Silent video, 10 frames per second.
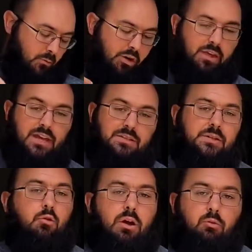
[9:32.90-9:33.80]
one of the
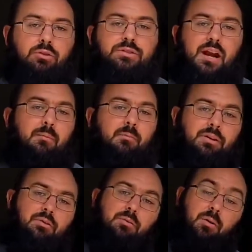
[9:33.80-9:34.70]
easy, quick ones that I'm going to
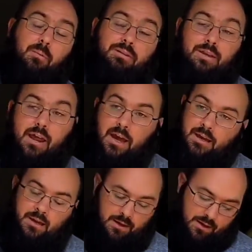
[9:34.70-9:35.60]
be doing probably
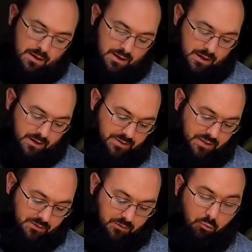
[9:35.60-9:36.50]
today is
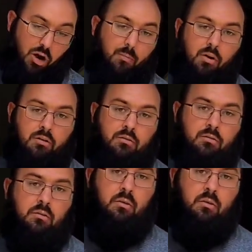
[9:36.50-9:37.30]
getting the rubber